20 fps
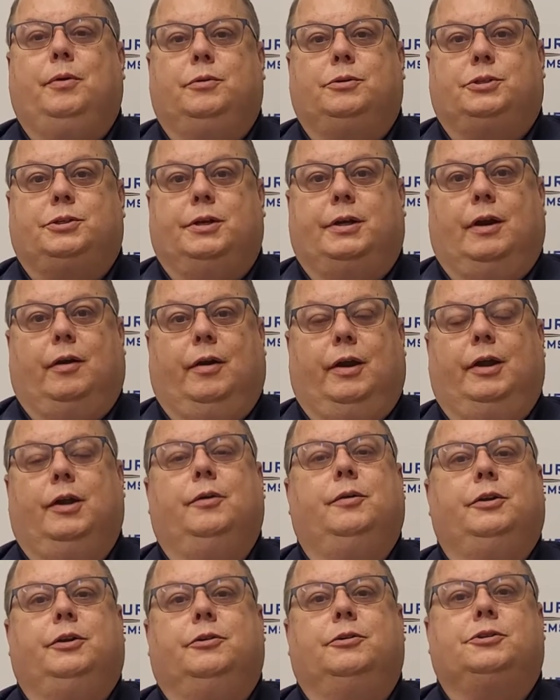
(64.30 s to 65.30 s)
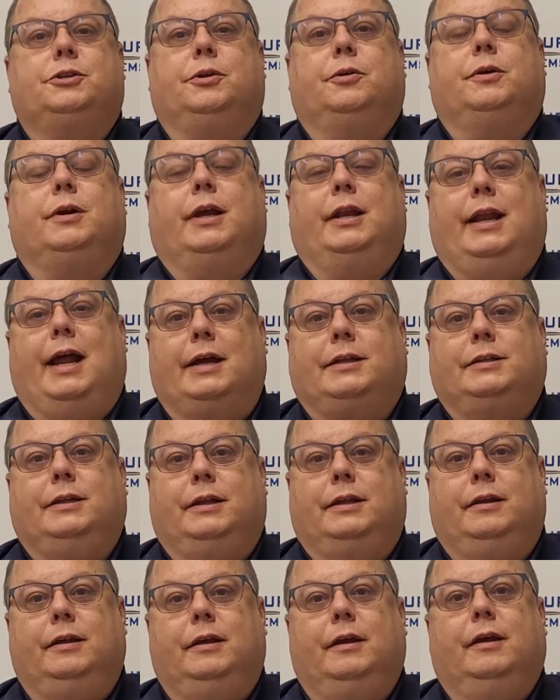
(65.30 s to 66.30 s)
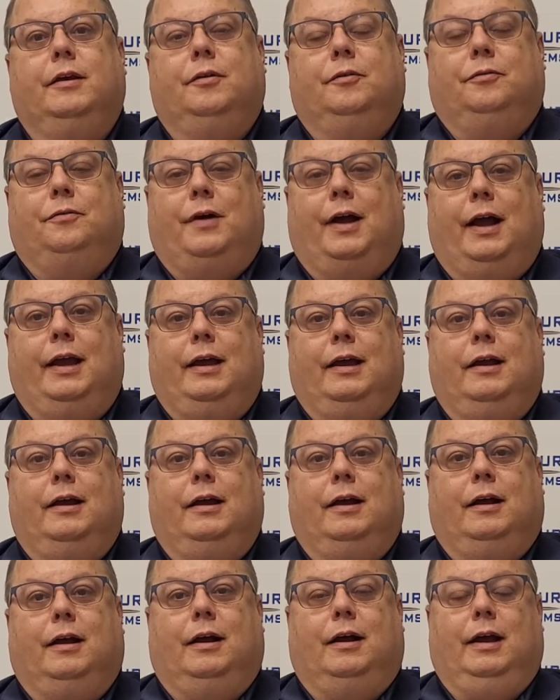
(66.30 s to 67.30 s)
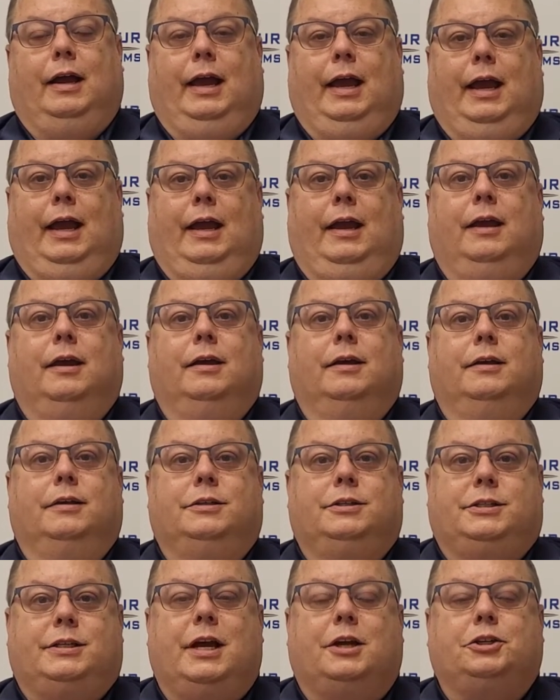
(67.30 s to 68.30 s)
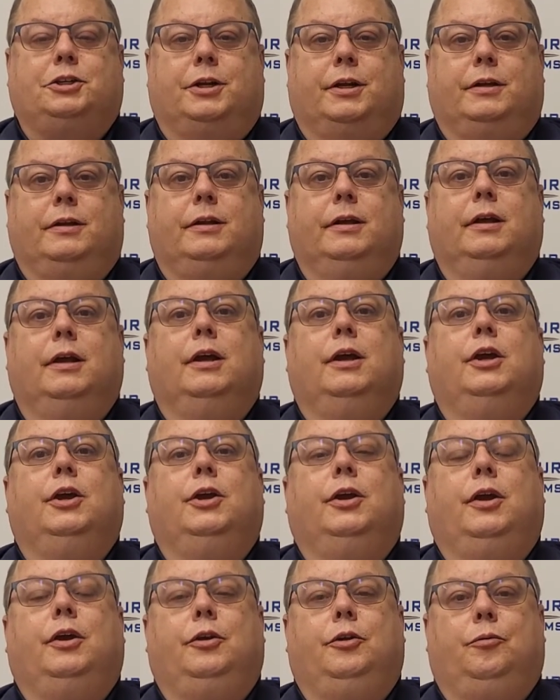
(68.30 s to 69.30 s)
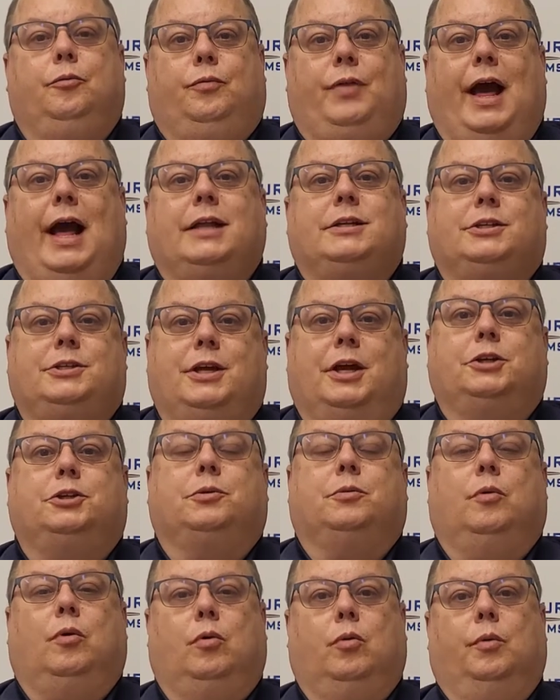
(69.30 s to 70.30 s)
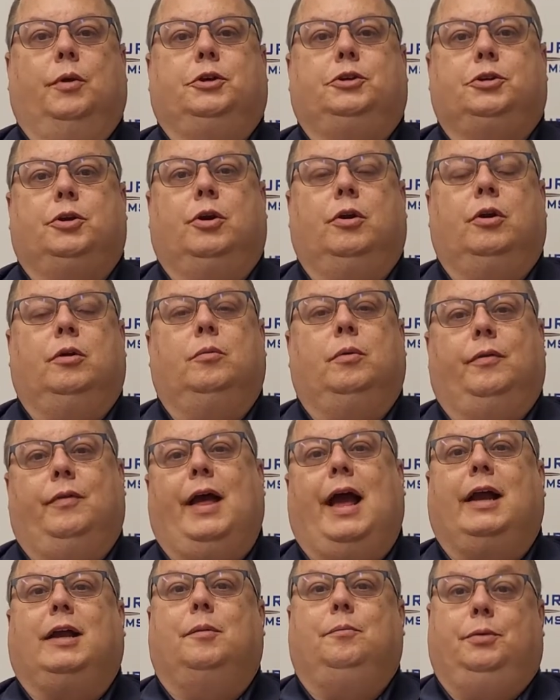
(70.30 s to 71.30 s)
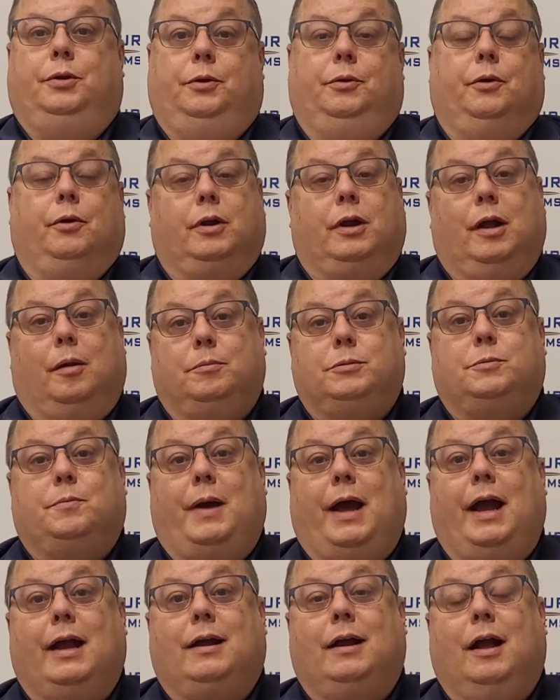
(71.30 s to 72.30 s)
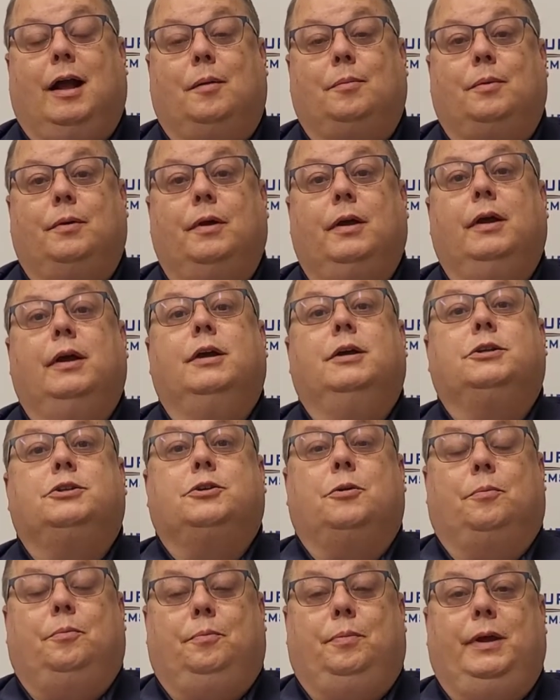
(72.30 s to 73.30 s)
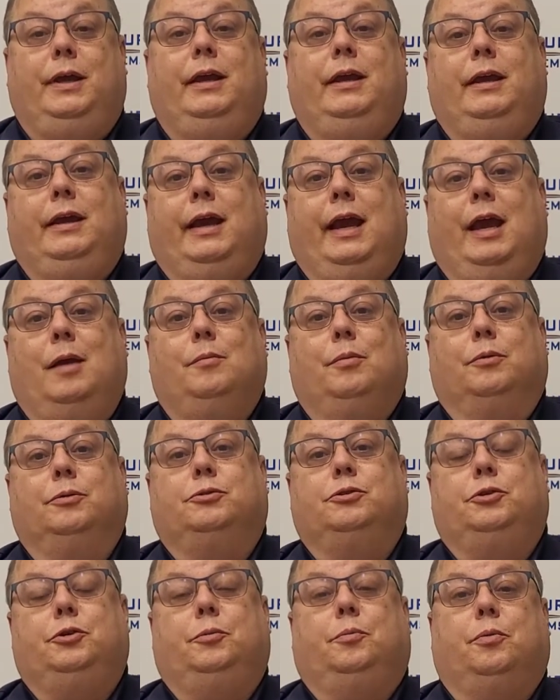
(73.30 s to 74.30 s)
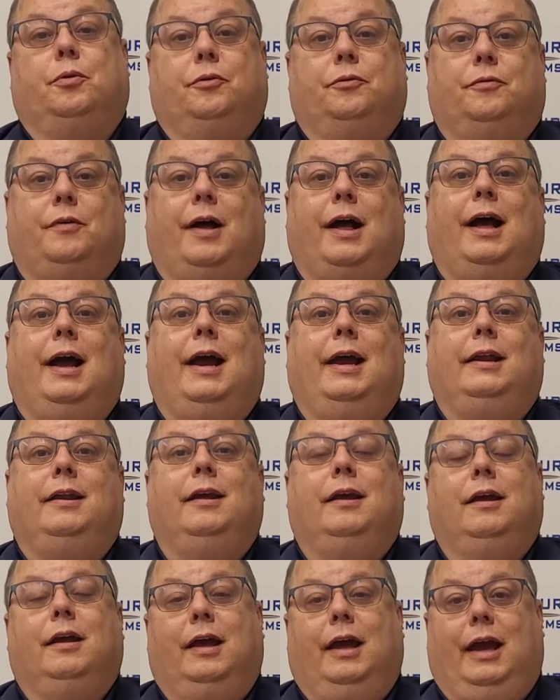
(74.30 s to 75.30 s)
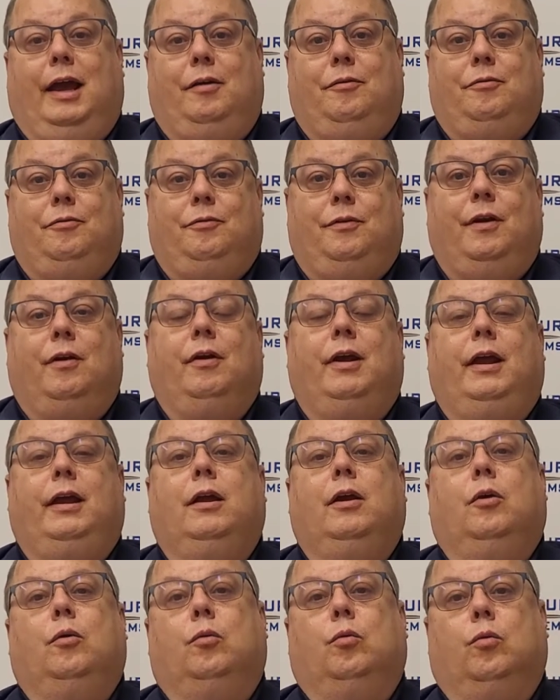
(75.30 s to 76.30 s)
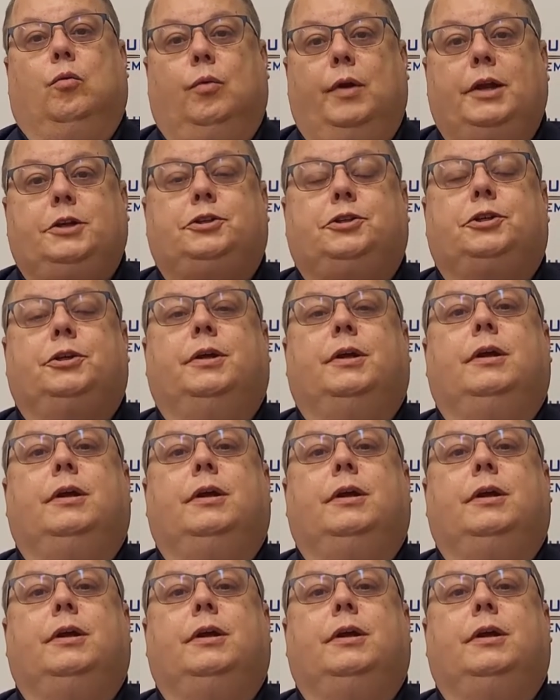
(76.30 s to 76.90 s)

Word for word: scenario and you're still connected via uh, a session, that session will return when that computer comes back up. So being able to provide a very rich